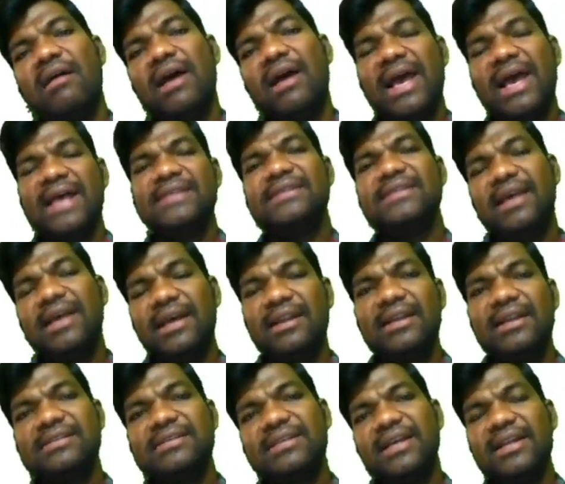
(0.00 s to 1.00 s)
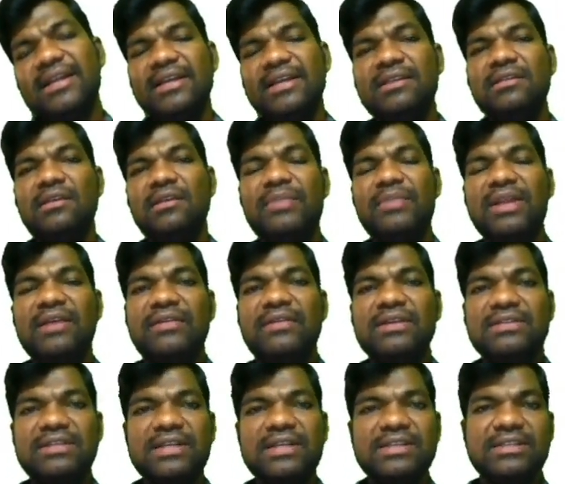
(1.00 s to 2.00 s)
As earlier said in the
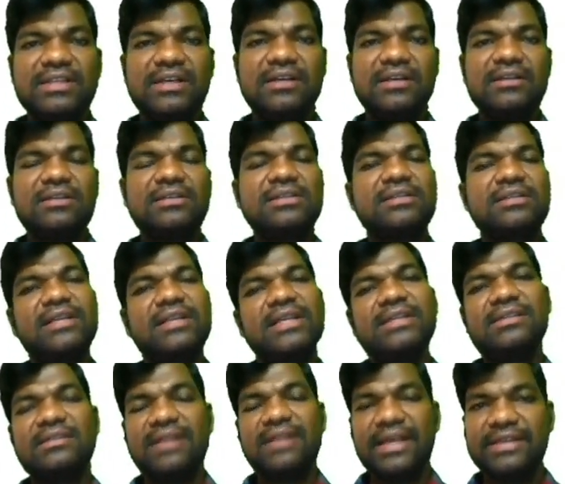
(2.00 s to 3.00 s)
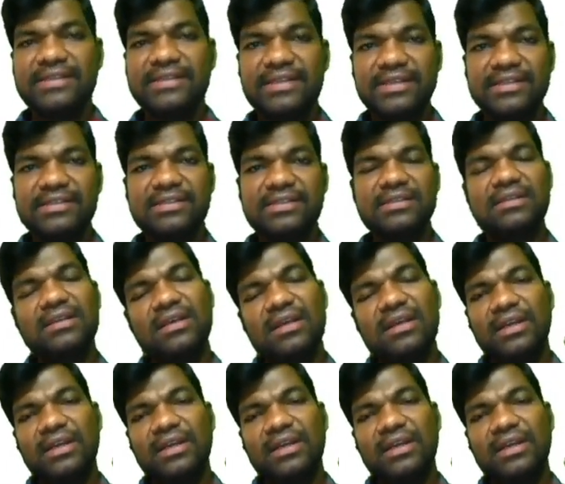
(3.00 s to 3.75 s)
previous lecture, string slices,